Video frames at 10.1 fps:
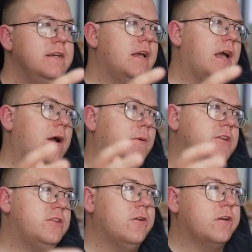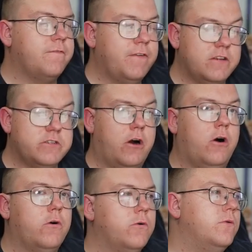when you look at the figure as a
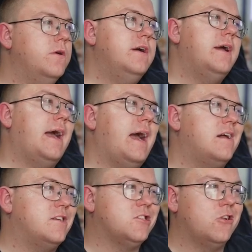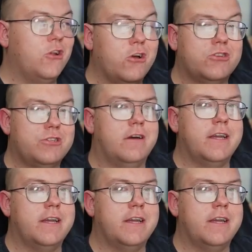whole, it just looks like